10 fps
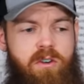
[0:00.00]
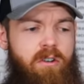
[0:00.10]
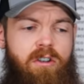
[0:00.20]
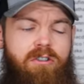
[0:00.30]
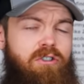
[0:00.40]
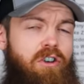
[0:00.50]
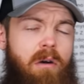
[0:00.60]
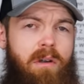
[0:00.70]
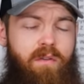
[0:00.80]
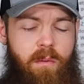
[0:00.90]
They're a little too
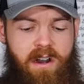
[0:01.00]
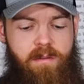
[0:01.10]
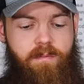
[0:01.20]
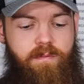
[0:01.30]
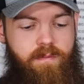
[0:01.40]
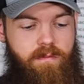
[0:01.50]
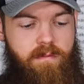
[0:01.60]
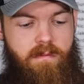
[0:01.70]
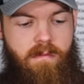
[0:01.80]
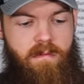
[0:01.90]
gummy for my
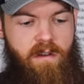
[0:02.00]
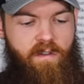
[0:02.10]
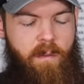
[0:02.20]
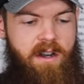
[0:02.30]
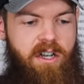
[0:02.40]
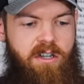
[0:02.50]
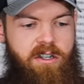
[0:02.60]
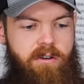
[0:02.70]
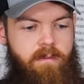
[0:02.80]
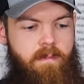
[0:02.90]
for my
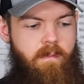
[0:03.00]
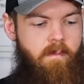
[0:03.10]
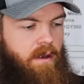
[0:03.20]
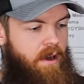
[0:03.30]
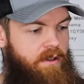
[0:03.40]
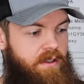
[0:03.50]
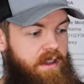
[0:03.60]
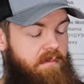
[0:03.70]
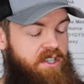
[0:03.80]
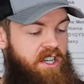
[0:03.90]
taste though. Other
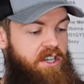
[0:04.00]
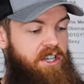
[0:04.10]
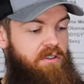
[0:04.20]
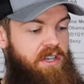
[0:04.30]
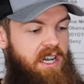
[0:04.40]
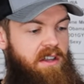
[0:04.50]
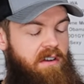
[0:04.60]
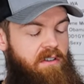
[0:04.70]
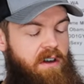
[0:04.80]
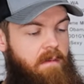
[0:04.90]
than them sticking to your teeth
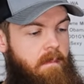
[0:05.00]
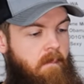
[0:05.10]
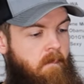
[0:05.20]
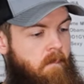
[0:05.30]
and everything,